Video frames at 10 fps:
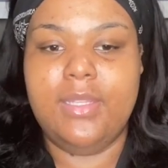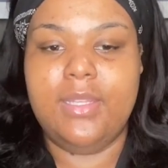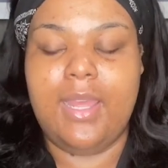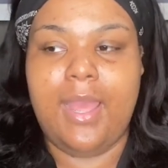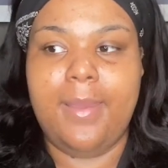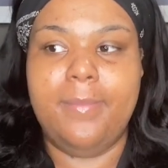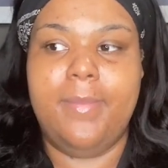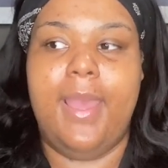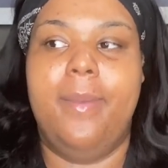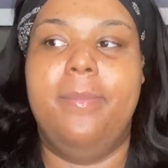
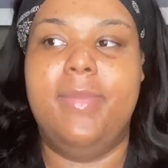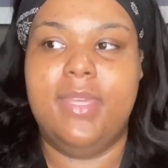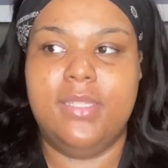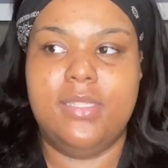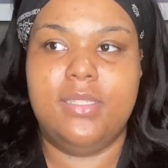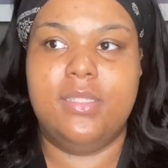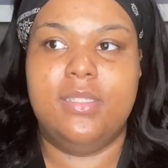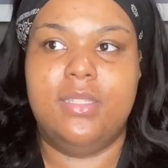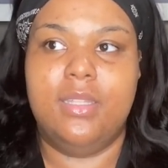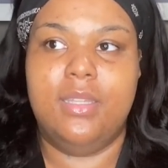I
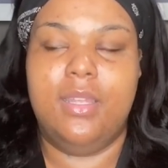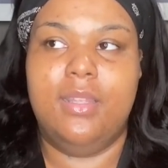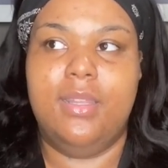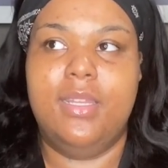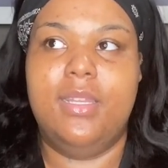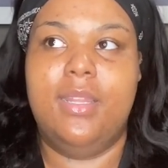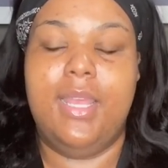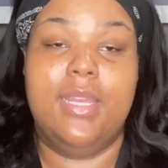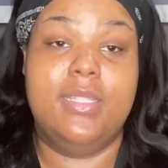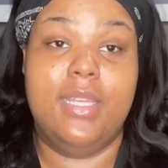miss, and
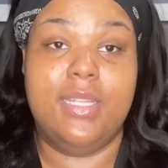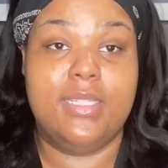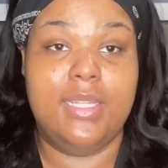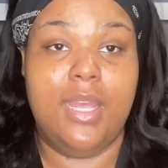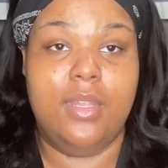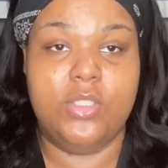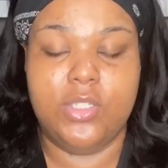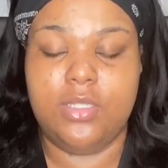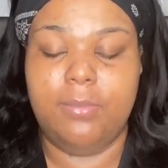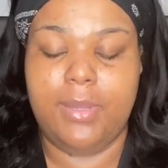like I said, it's not
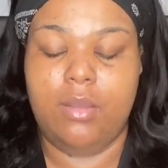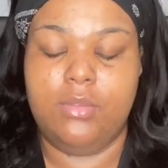just about the